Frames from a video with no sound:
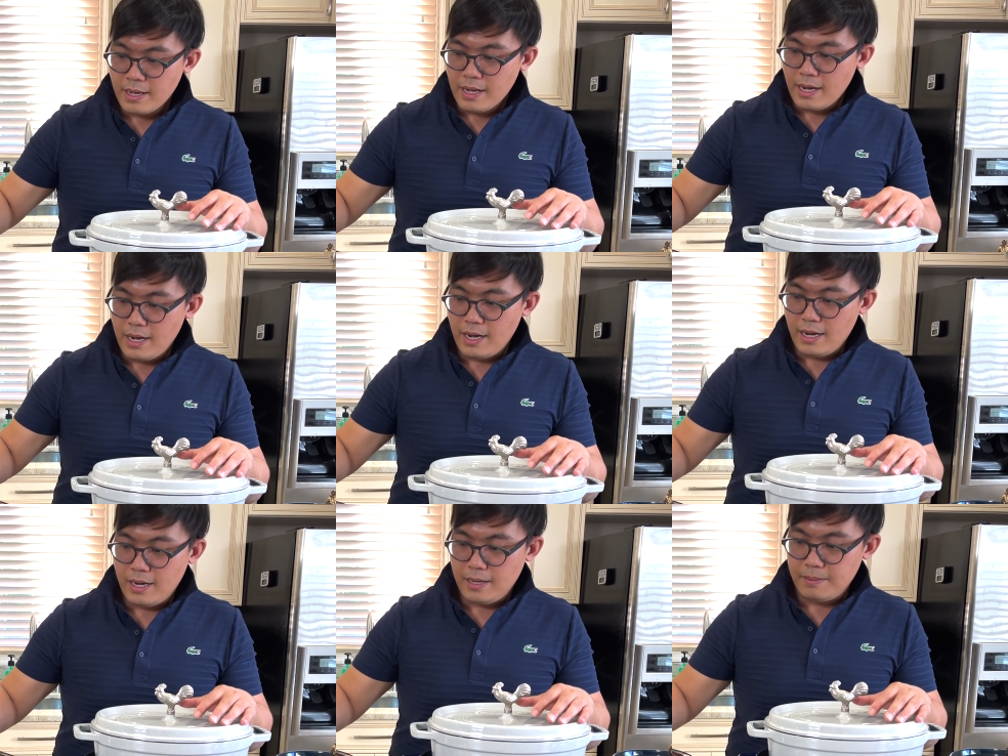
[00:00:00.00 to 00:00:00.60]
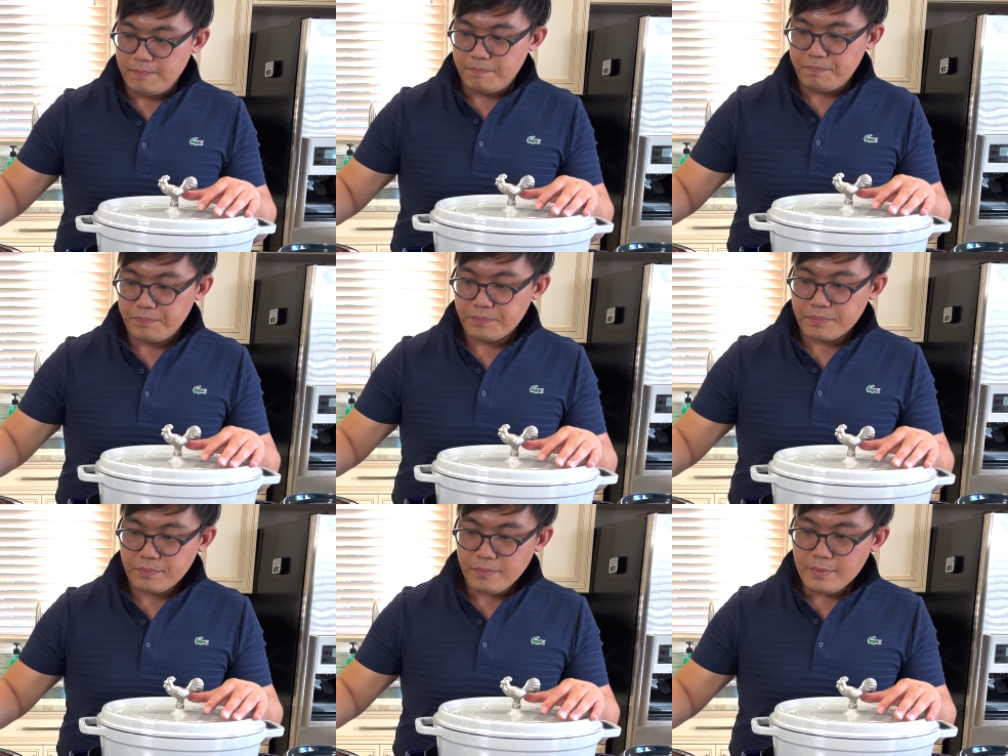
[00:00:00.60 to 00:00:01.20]

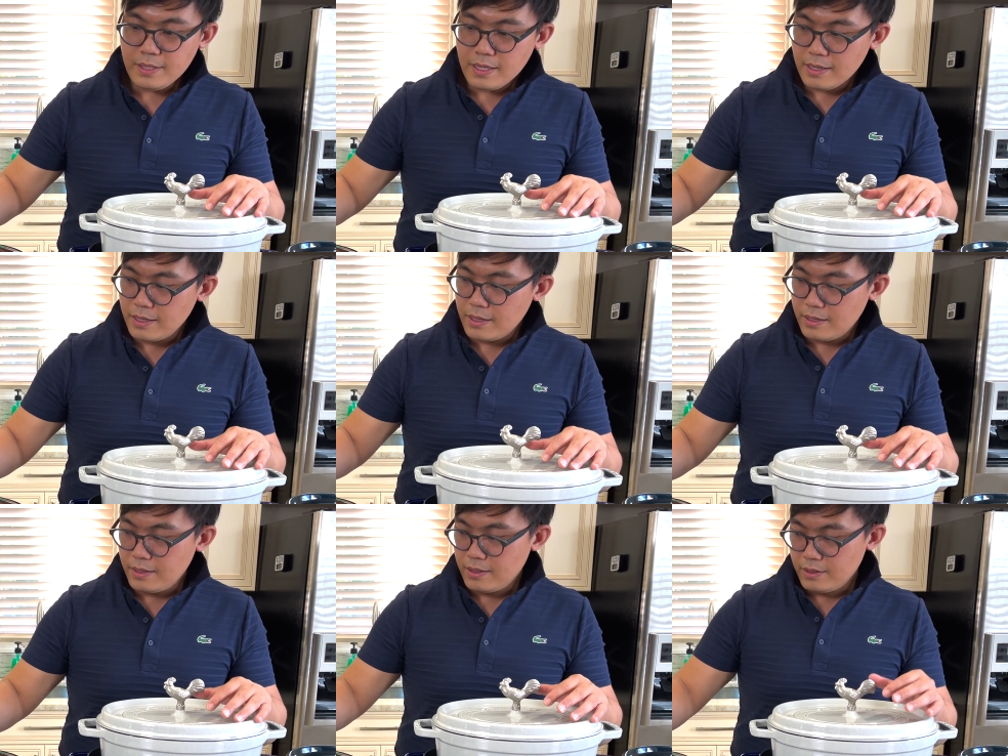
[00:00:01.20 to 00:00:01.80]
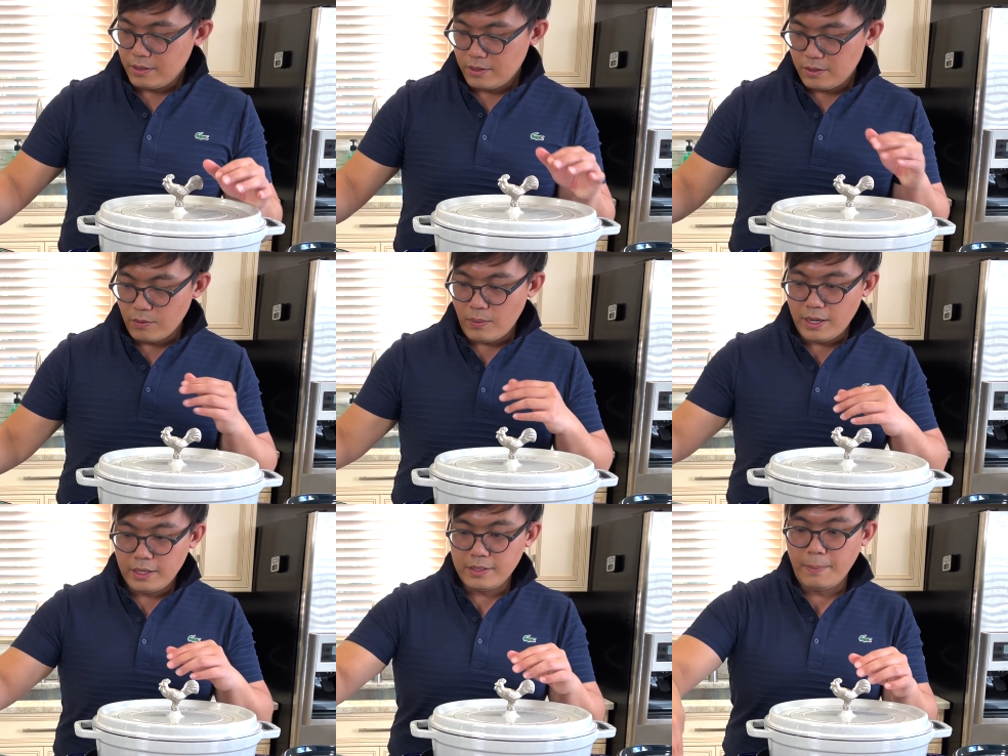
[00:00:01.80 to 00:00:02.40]
The
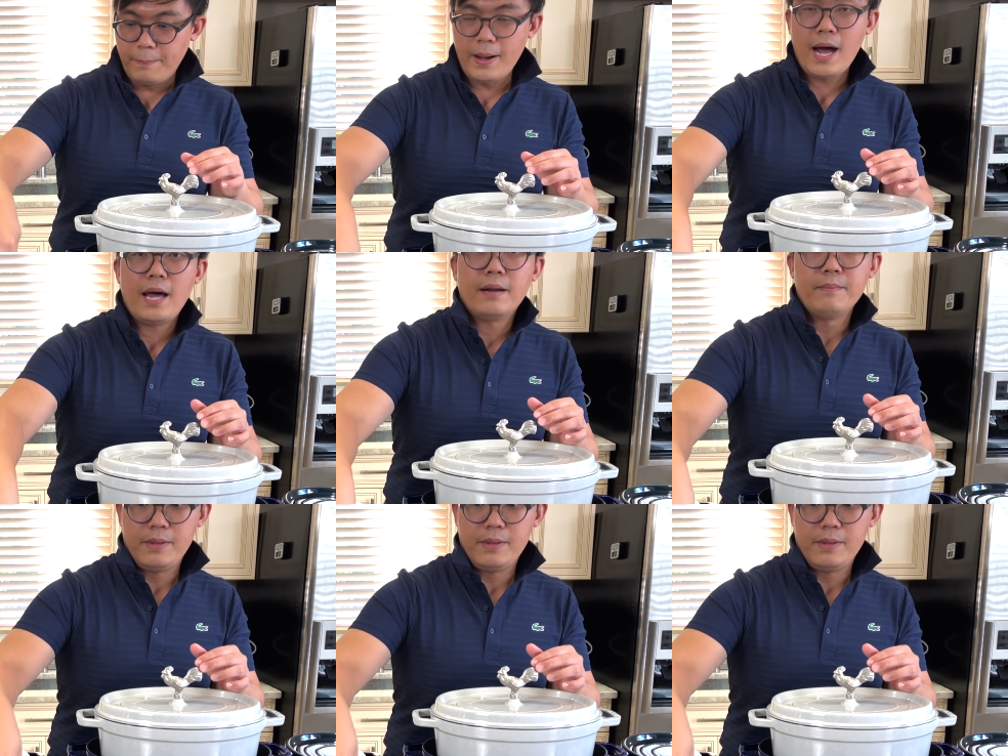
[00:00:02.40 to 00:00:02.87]
one on the bottom